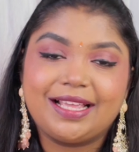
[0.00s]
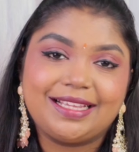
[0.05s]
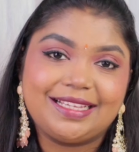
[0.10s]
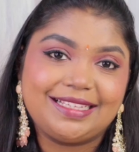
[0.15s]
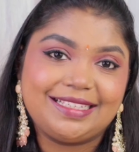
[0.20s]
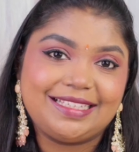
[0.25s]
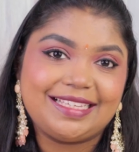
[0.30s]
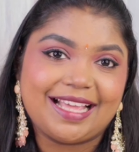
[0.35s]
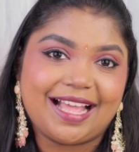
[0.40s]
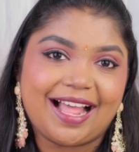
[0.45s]

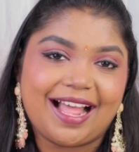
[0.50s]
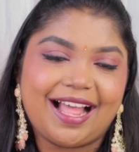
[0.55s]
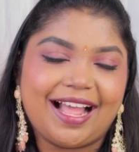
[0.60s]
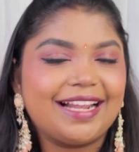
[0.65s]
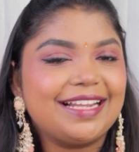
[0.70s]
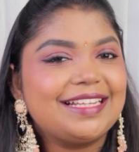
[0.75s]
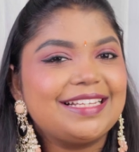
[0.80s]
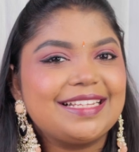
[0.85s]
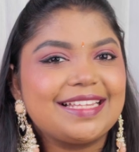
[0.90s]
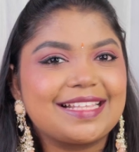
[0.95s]
Yeah,
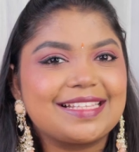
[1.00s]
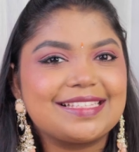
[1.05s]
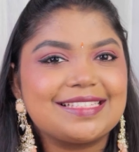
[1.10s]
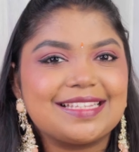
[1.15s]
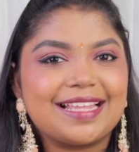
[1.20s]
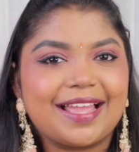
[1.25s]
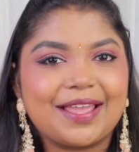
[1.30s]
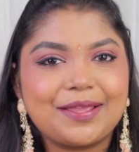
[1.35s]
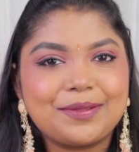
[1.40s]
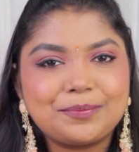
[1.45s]
until
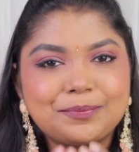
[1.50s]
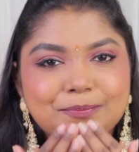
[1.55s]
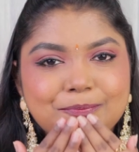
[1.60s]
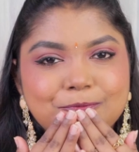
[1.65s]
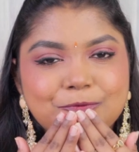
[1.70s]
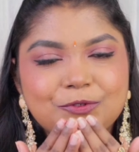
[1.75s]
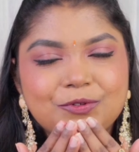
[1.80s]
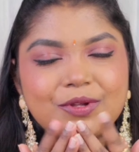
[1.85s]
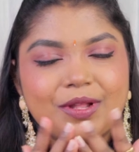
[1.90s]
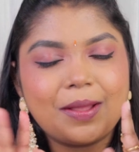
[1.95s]
next time,
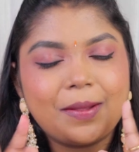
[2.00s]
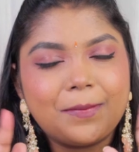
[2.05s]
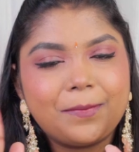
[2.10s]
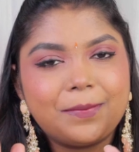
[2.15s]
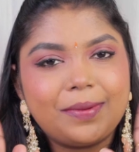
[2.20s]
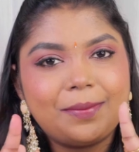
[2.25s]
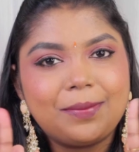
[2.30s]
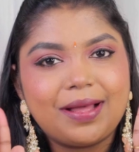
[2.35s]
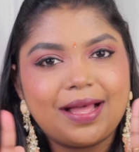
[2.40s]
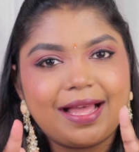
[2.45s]

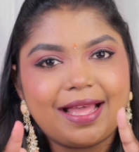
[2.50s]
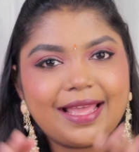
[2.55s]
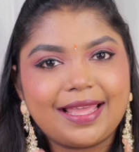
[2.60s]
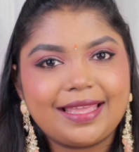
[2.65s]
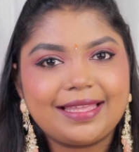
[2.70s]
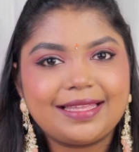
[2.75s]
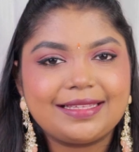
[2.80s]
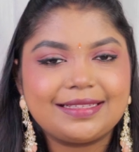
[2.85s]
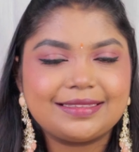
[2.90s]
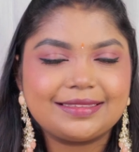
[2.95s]
bye
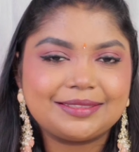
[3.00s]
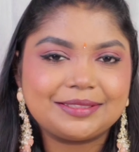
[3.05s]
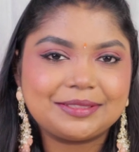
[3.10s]
bye.